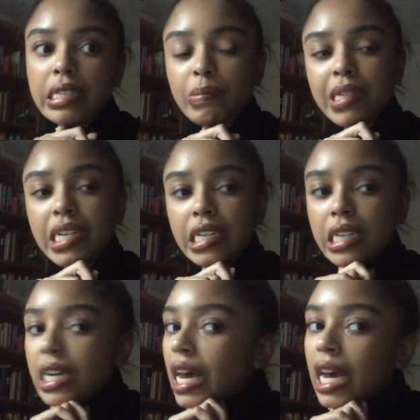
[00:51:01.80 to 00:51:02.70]
I'm not
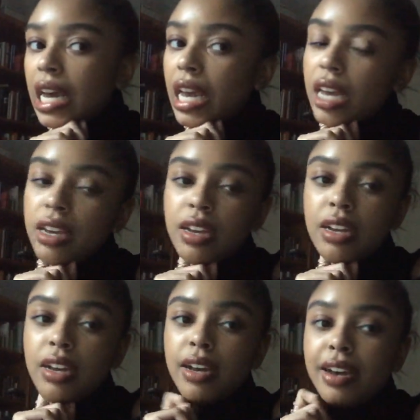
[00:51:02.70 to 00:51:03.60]
gonna lie.
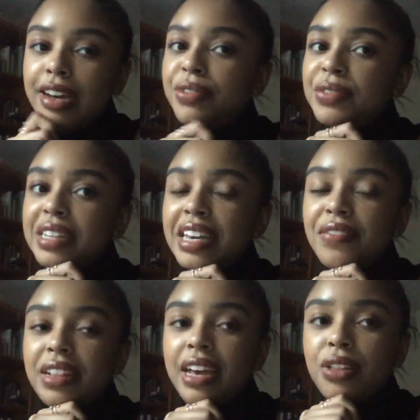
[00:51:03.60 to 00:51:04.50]
I don't really
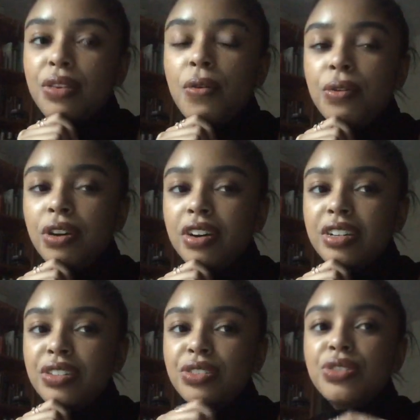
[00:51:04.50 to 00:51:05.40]
even like the old
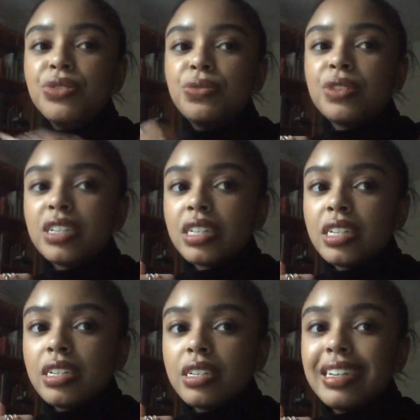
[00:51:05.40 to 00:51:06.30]
artists' new work.
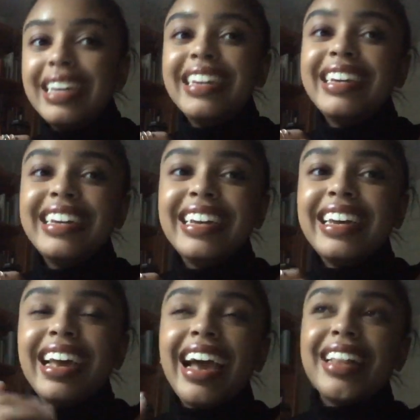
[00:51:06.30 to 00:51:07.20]

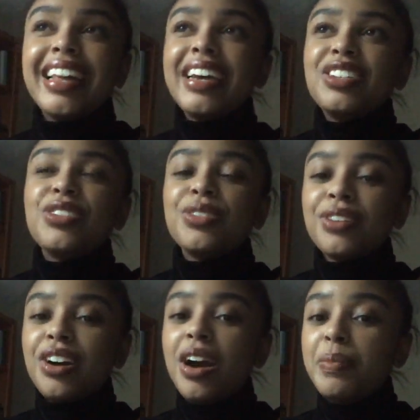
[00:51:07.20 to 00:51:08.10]
I liked
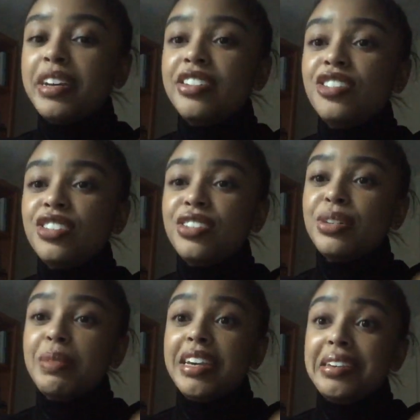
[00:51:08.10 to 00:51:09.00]
Garbage. They're still
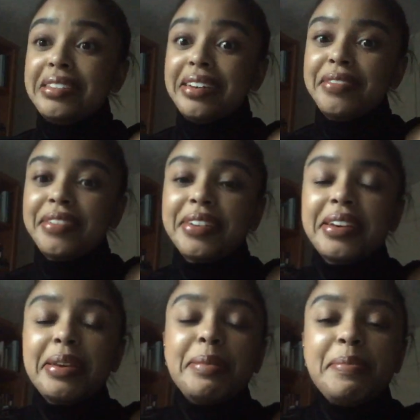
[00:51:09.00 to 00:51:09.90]
making stuff.
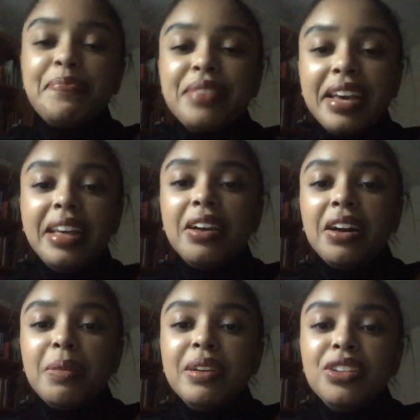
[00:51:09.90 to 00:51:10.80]
I like
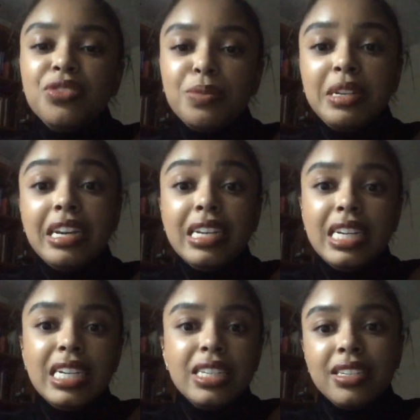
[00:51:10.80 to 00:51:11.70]
Garbage from the 90s.